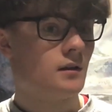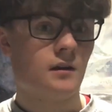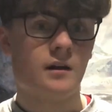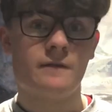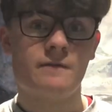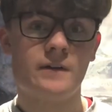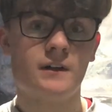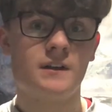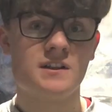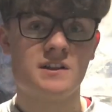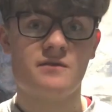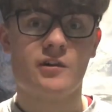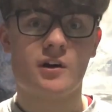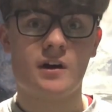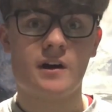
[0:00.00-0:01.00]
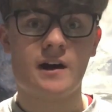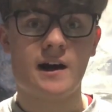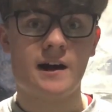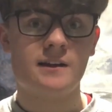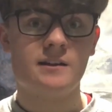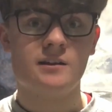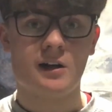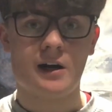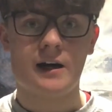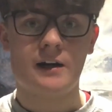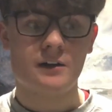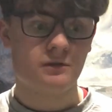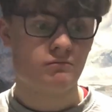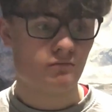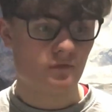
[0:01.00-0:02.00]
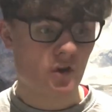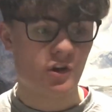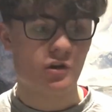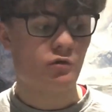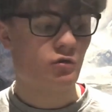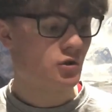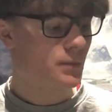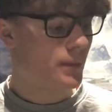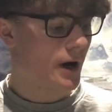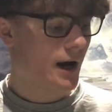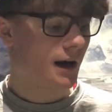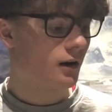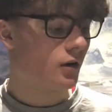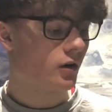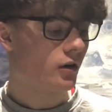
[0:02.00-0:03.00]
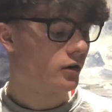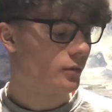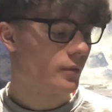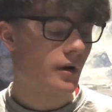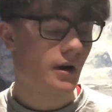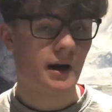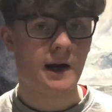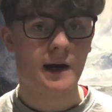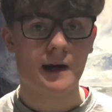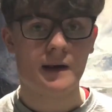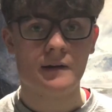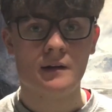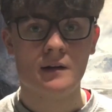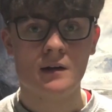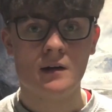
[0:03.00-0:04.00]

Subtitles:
I felt as if I kind of had to. I had a huge backlog of them, and